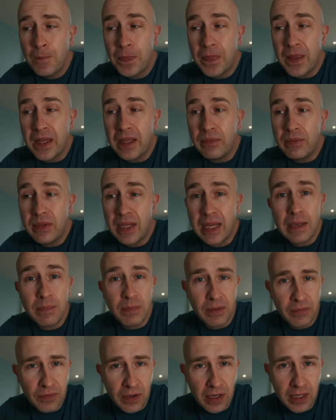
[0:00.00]
then that'd
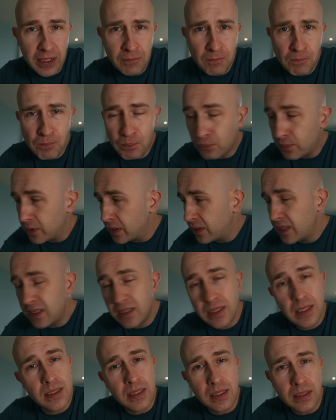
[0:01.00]
be fine, but
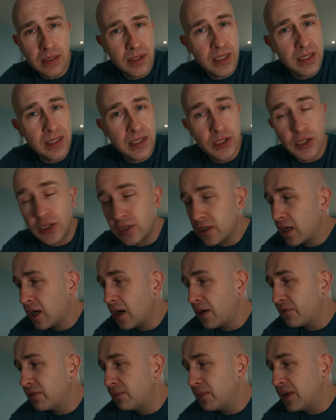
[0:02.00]
this isn't. This is just
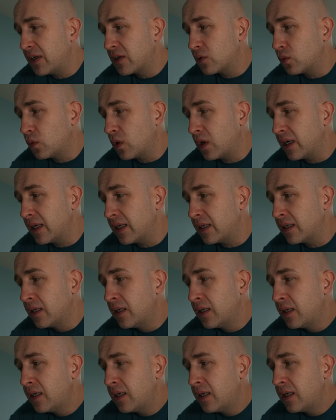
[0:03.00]
half a meter wide.
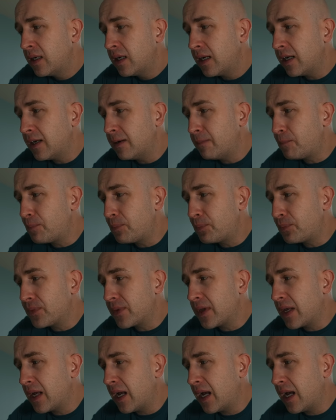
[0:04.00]

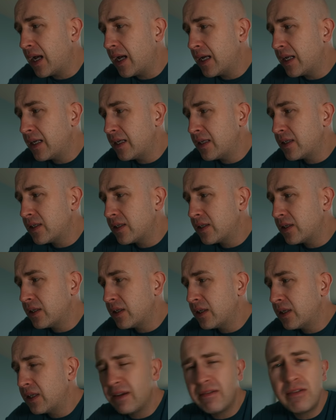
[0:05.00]
And
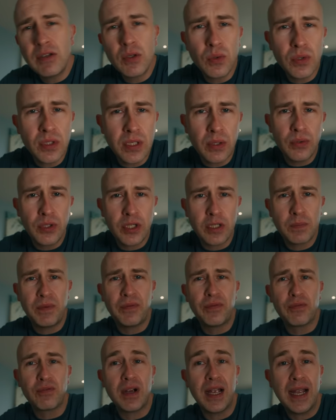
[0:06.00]
there is also, just
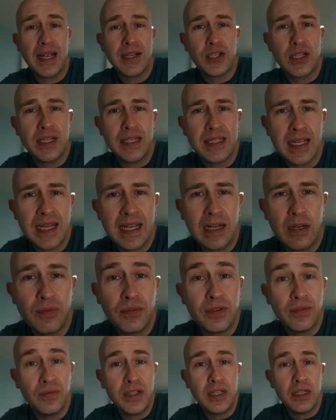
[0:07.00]
before I actually tail
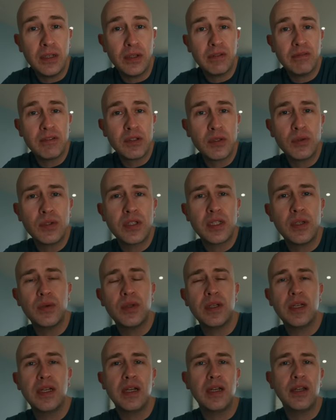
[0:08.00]
off the video, there is
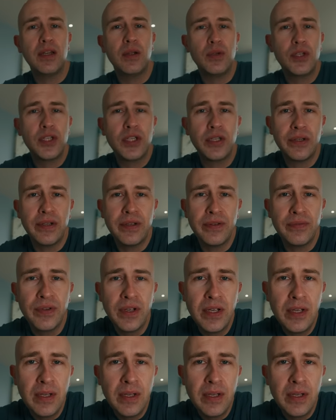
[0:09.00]
also a notion of